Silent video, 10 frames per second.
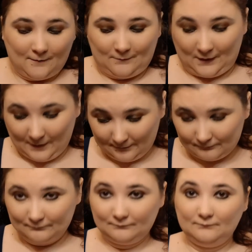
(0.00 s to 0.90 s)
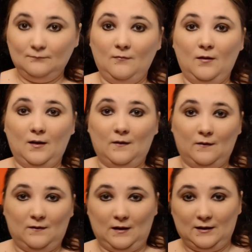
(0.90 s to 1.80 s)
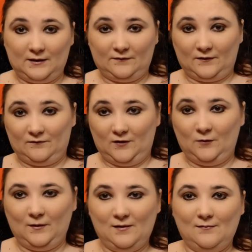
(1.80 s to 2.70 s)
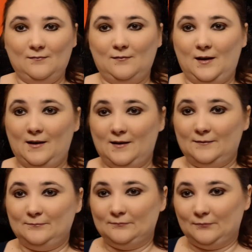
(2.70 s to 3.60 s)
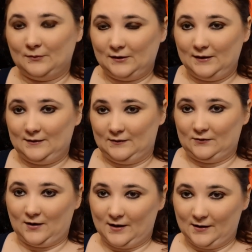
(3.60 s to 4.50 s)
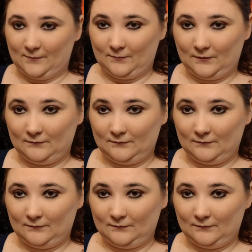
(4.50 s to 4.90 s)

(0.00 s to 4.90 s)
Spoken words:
But anyway, thanks for reviewing, and please subscribe